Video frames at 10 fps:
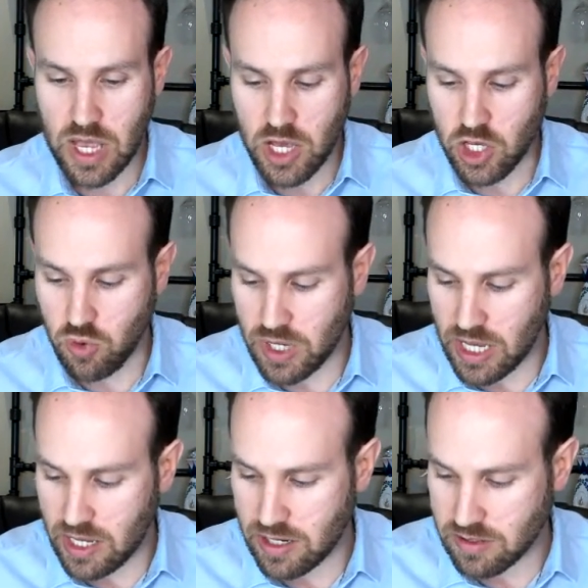You
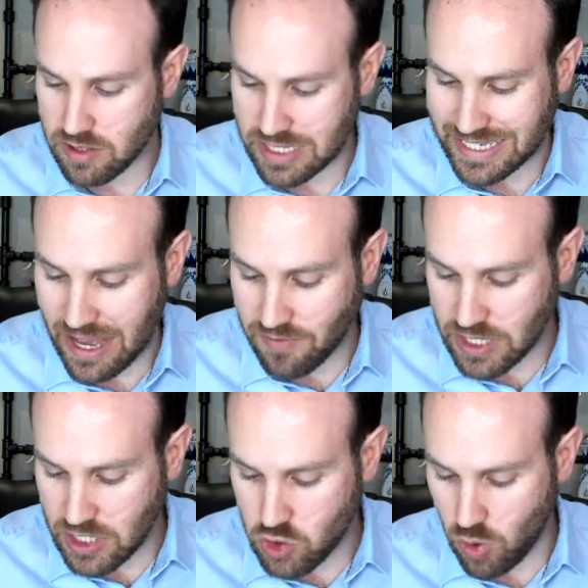need
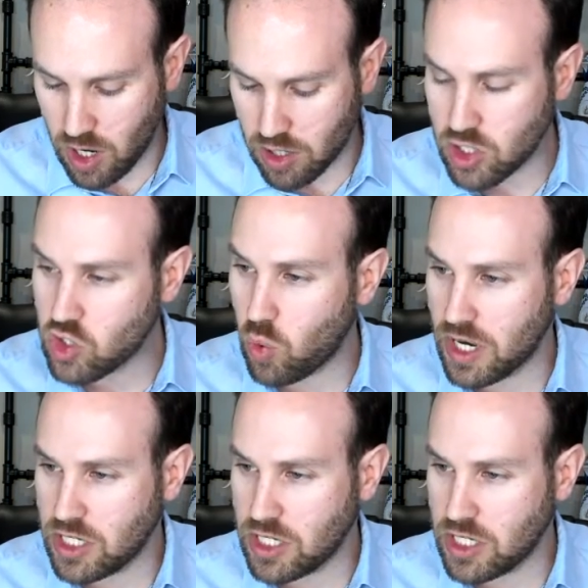70 to 120